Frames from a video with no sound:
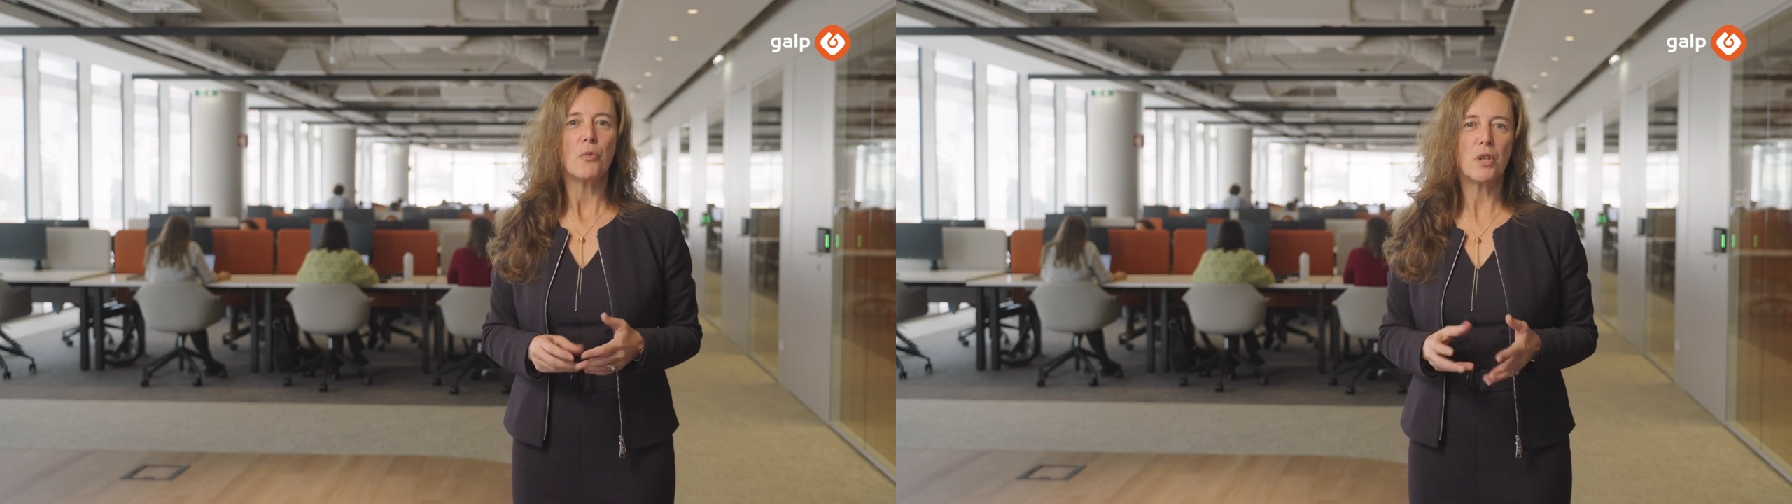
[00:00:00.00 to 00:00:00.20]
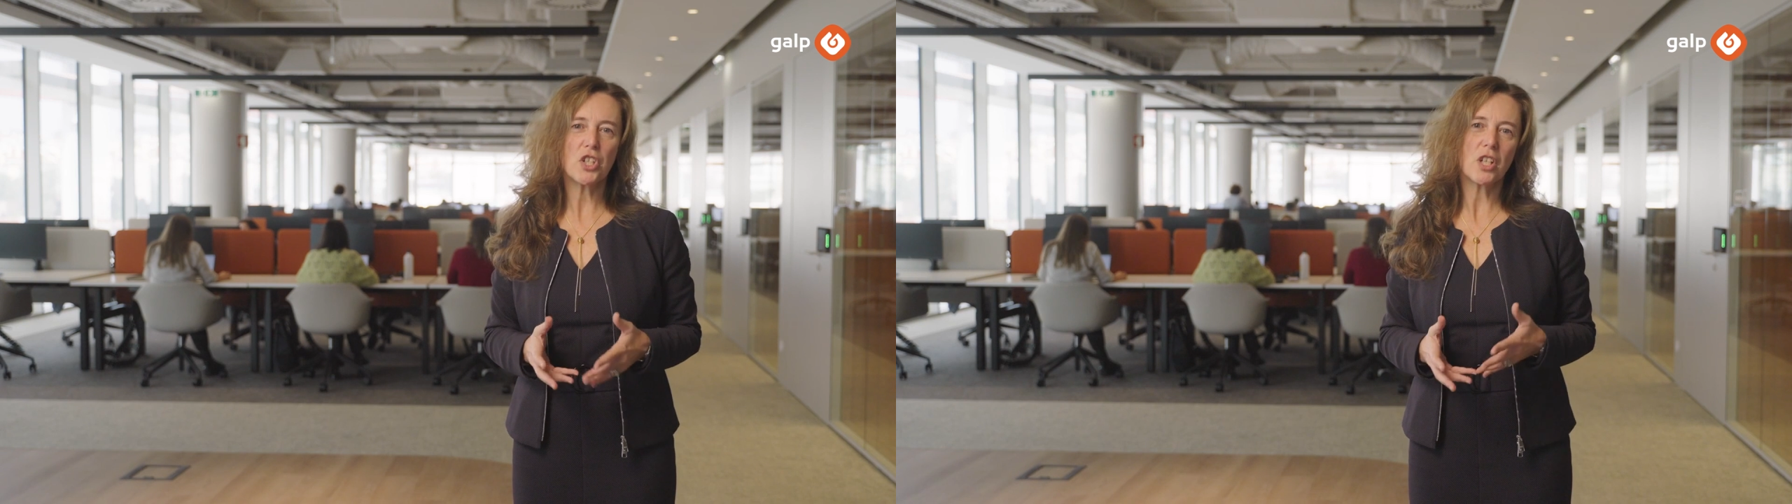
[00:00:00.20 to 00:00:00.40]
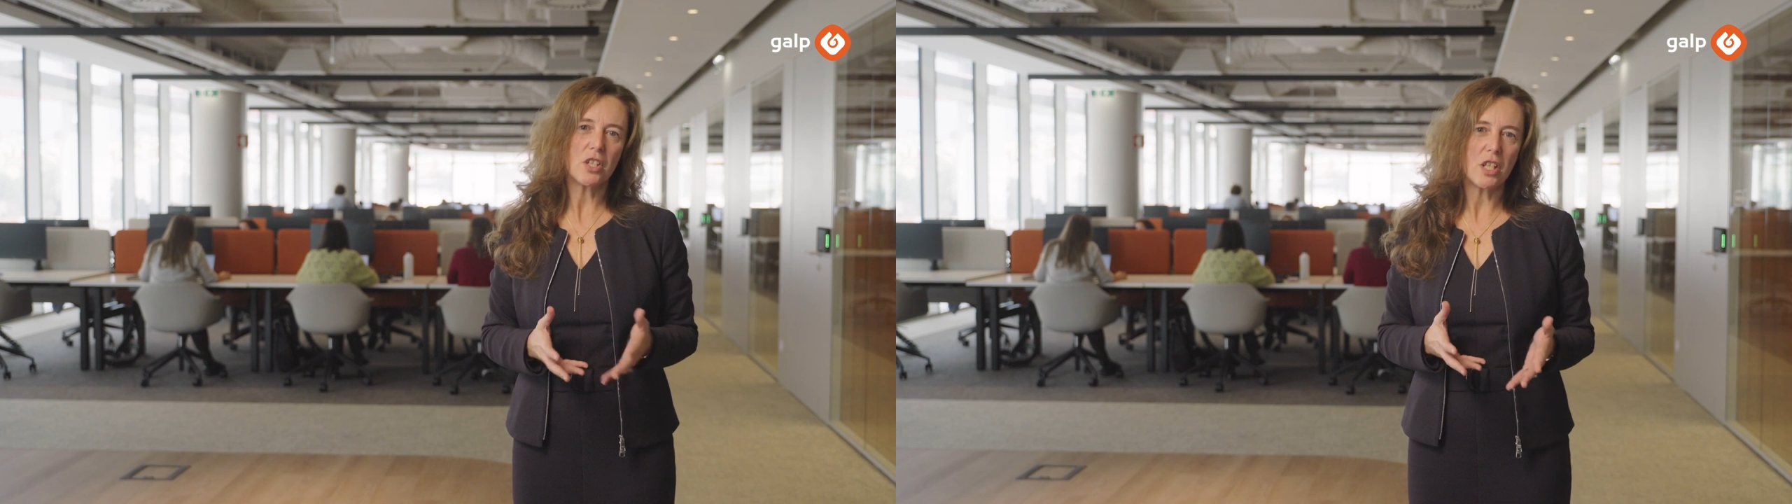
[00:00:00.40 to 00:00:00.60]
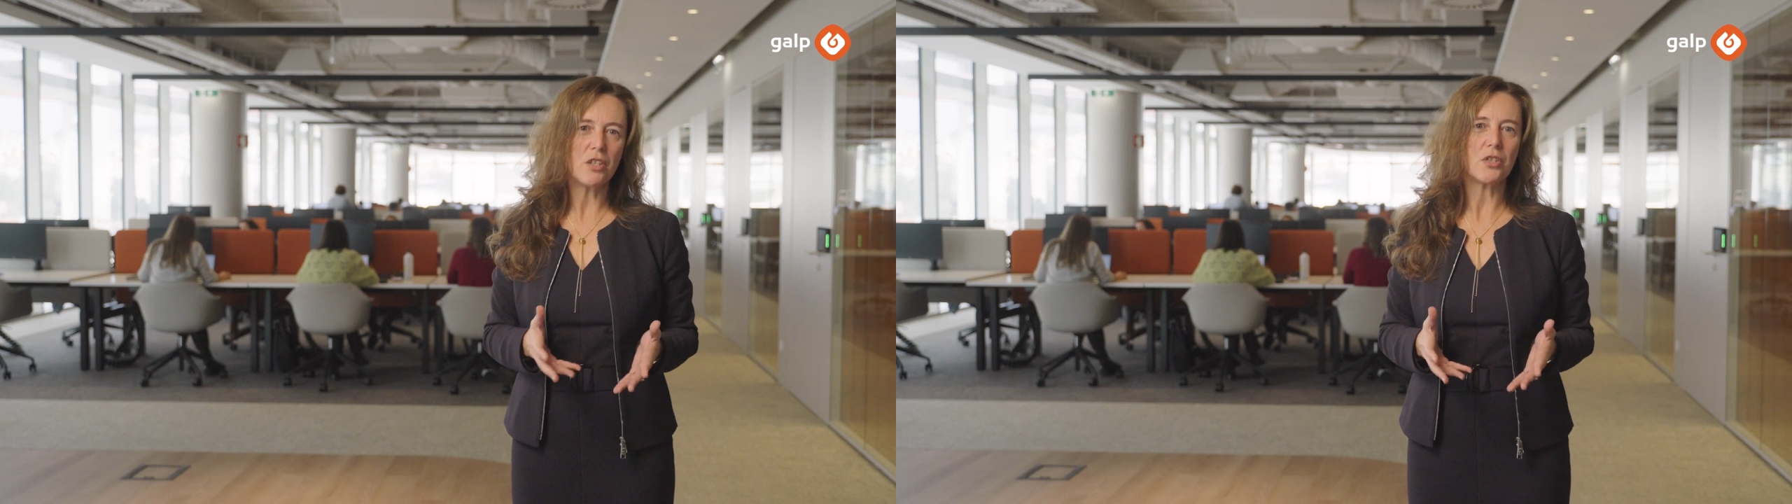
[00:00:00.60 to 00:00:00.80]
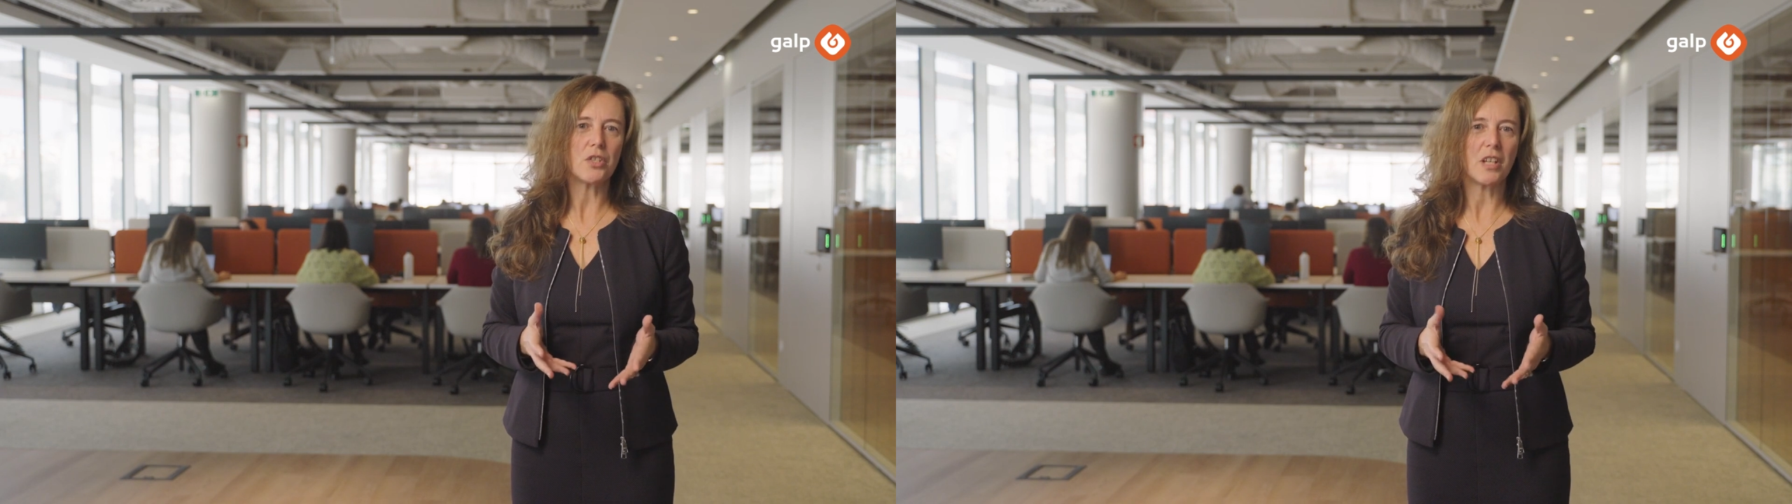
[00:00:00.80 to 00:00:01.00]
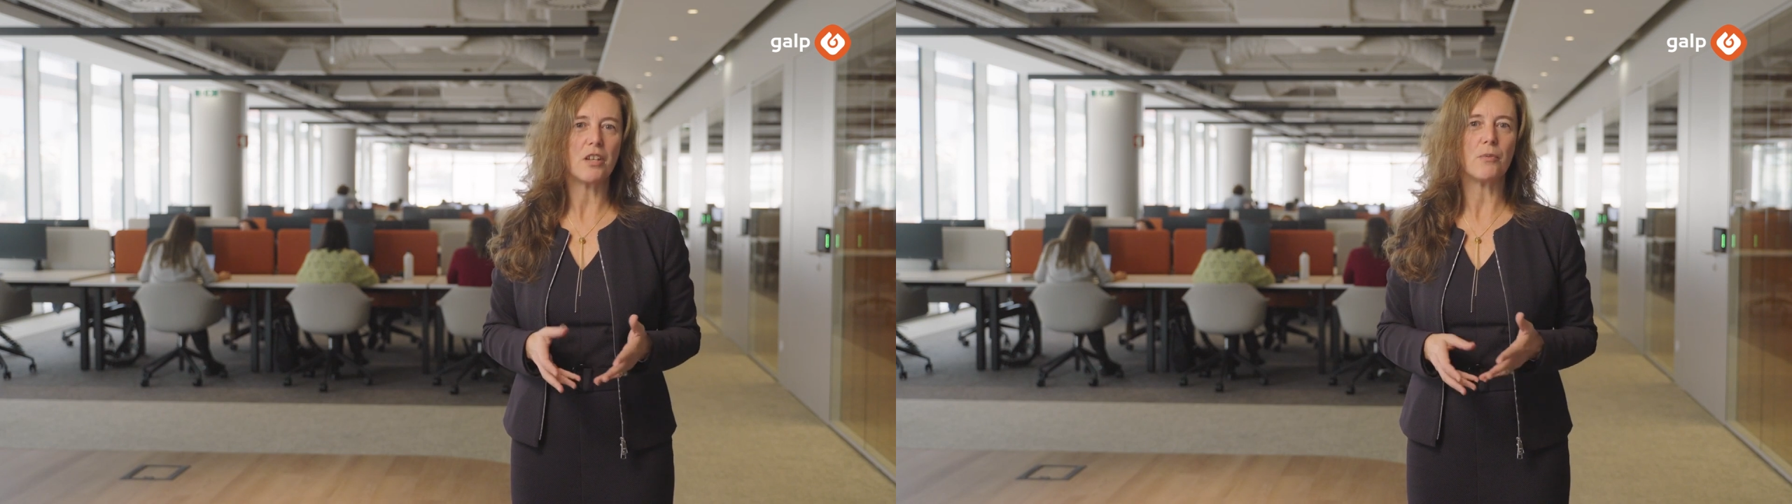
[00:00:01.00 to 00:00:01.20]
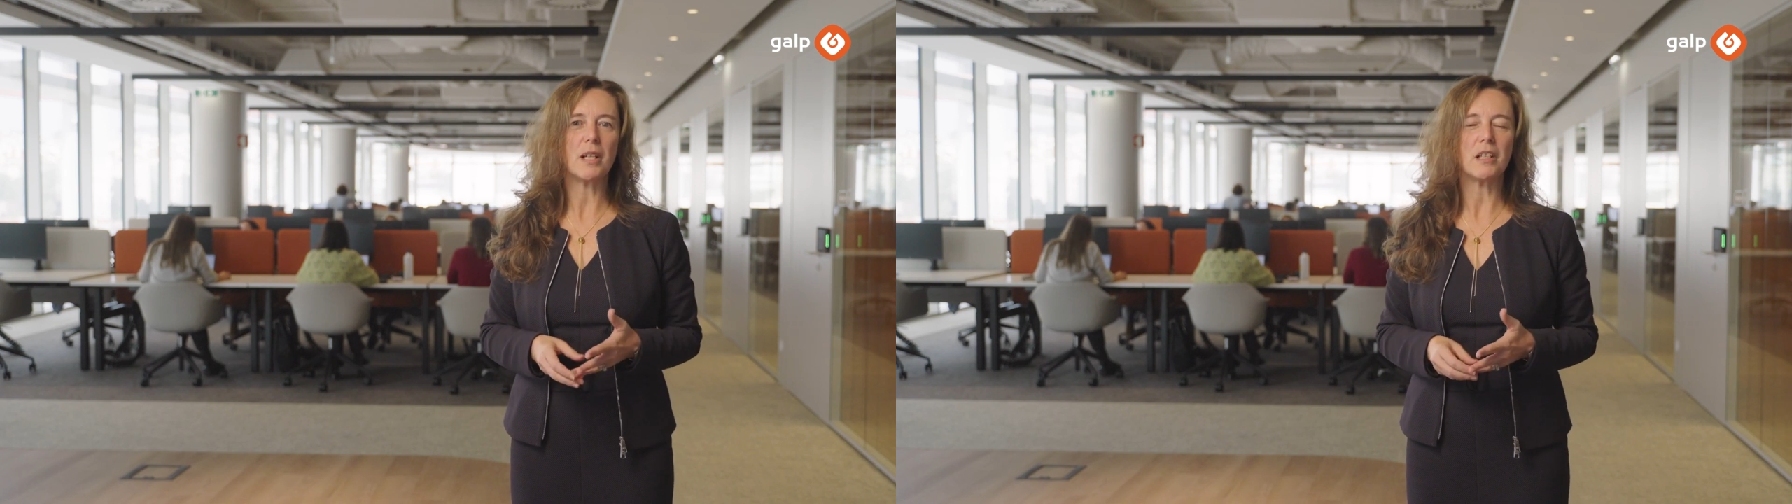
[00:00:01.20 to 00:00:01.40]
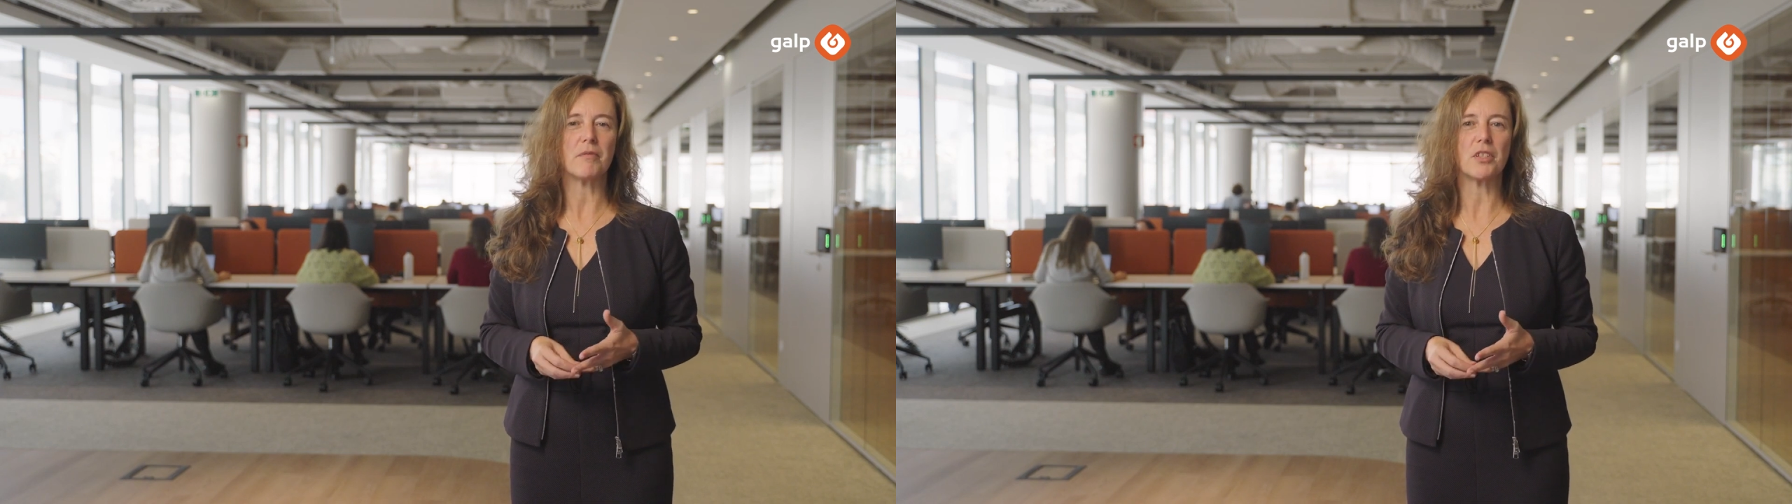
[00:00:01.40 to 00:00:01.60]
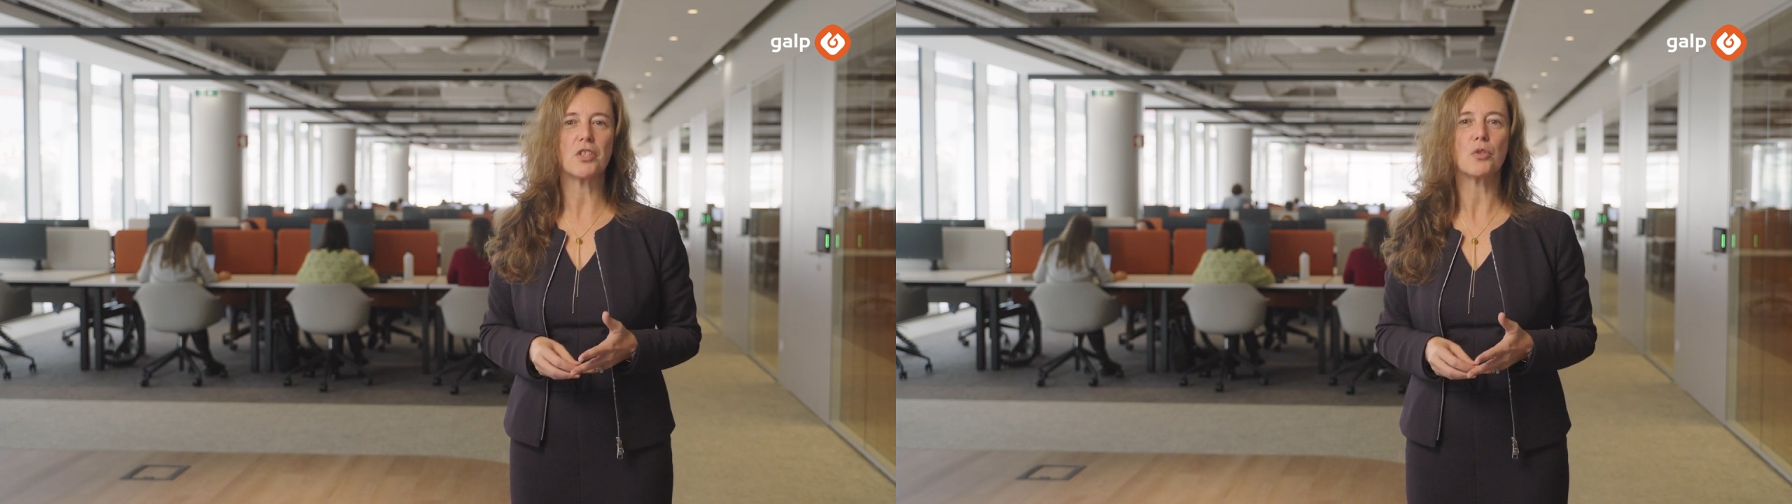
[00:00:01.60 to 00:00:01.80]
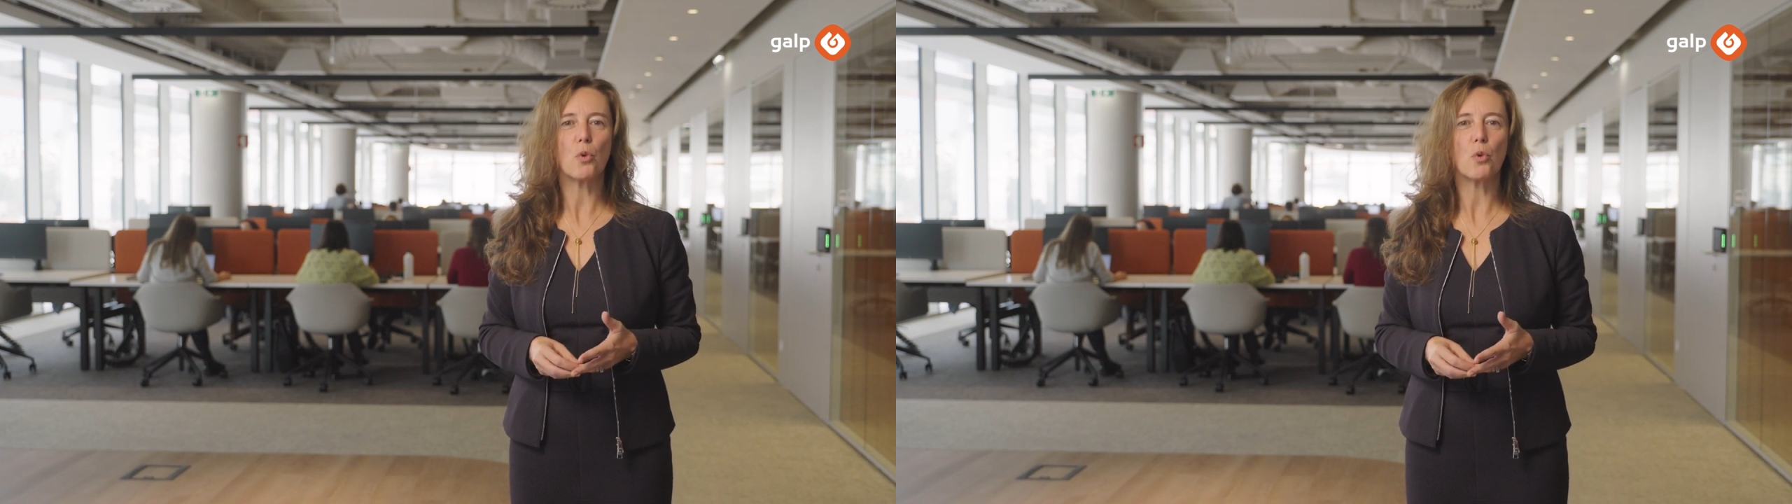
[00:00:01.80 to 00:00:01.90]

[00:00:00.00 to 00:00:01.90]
which continues to gain relevance,